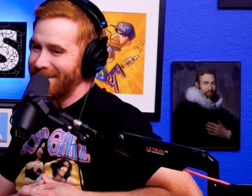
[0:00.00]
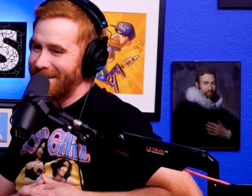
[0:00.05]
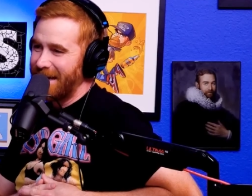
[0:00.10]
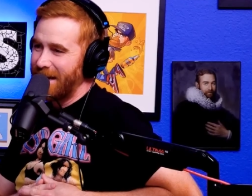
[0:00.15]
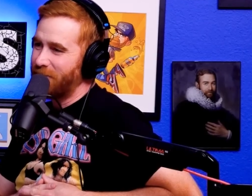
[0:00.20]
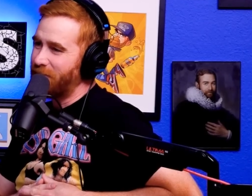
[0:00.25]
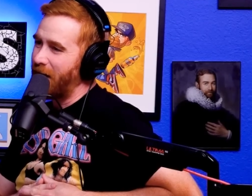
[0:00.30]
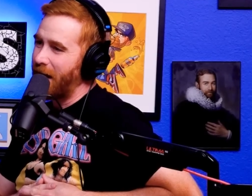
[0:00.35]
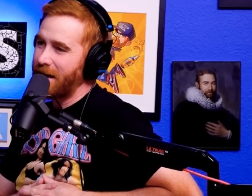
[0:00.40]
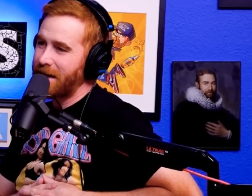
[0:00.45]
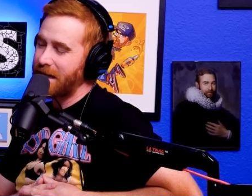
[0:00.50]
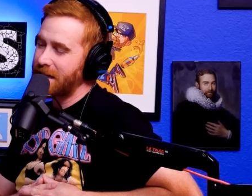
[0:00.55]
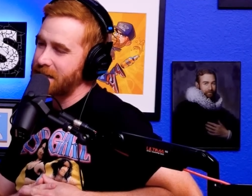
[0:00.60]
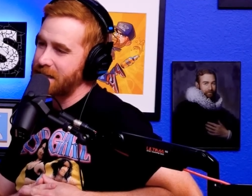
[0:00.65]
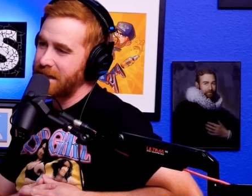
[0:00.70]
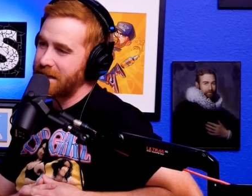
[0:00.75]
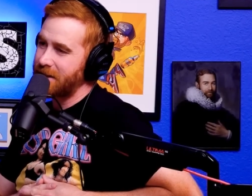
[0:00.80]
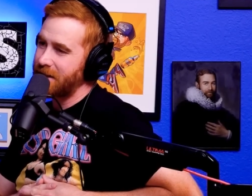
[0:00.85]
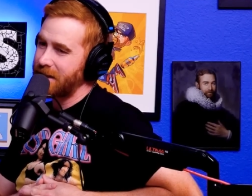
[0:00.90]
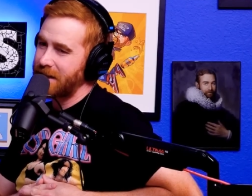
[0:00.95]
If I got
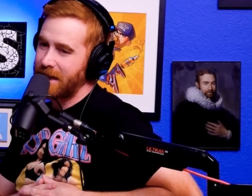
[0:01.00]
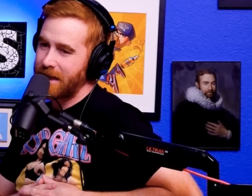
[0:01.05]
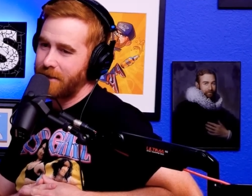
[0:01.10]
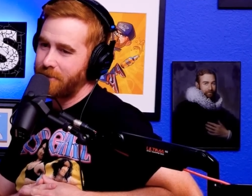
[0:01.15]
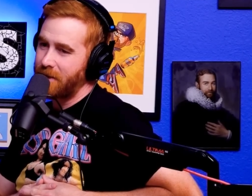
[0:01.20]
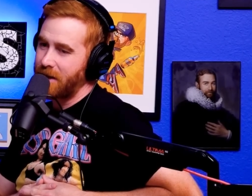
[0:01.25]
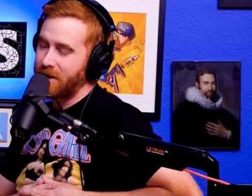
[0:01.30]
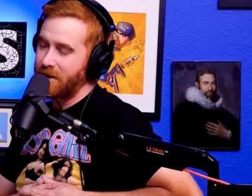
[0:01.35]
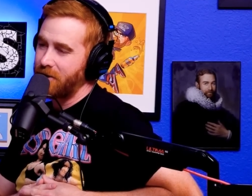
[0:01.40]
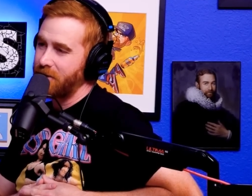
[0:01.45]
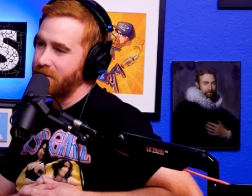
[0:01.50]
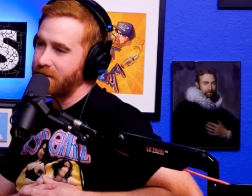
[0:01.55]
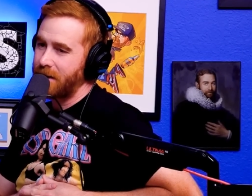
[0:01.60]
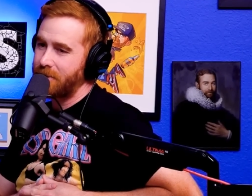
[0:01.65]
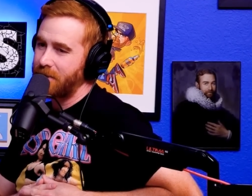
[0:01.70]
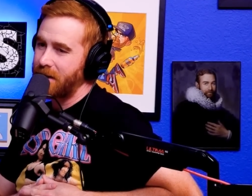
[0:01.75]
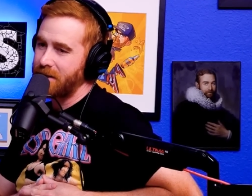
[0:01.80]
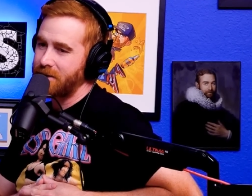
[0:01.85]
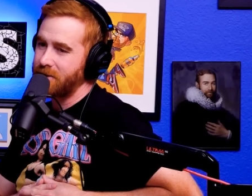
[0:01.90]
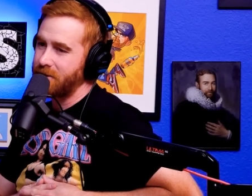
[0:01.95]
single again, I'm not going. I'm
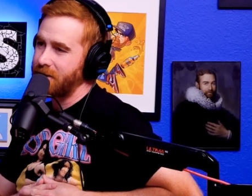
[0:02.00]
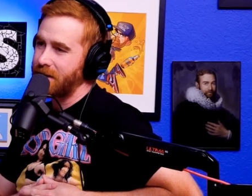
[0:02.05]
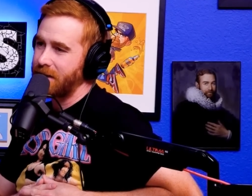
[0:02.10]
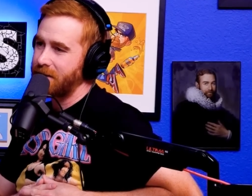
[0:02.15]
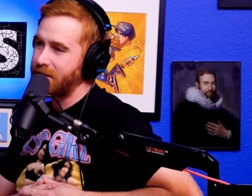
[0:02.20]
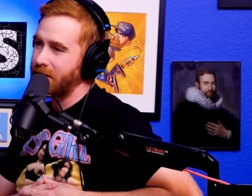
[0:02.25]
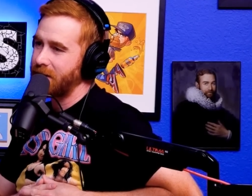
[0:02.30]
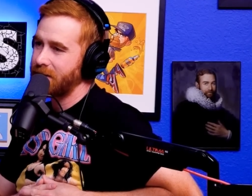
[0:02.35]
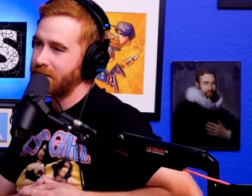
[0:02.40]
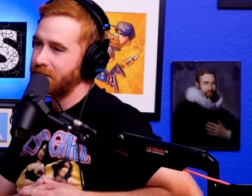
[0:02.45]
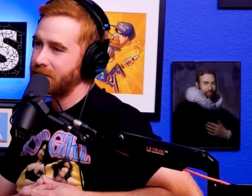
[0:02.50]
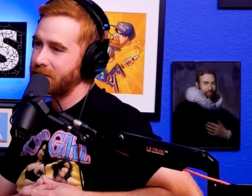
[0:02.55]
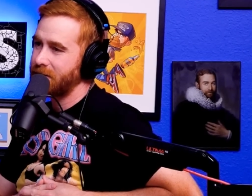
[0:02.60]
not doing that thing.